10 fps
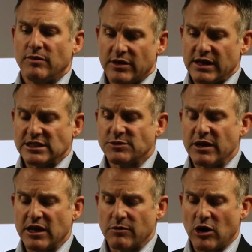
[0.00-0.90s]
that's
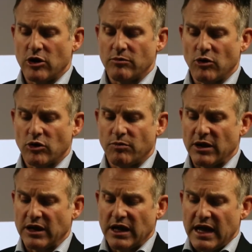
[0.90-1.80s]
speaking my own book,
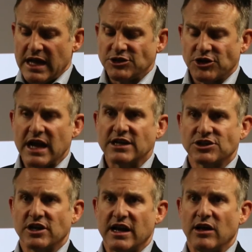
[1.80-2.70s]
but
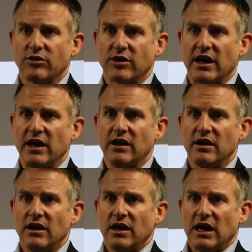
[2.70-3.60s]
education and healthcare
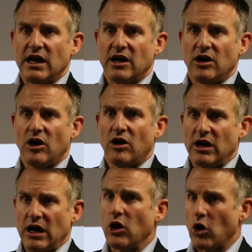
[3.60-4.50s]
are
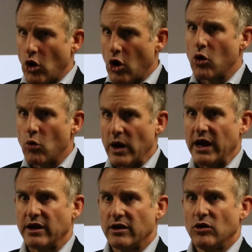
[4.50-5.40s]
a long
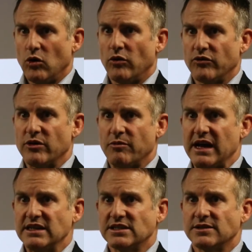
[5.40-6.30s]
way off the
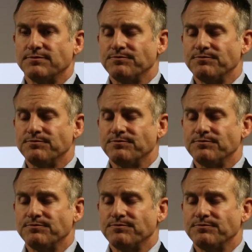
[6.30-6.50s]
pace.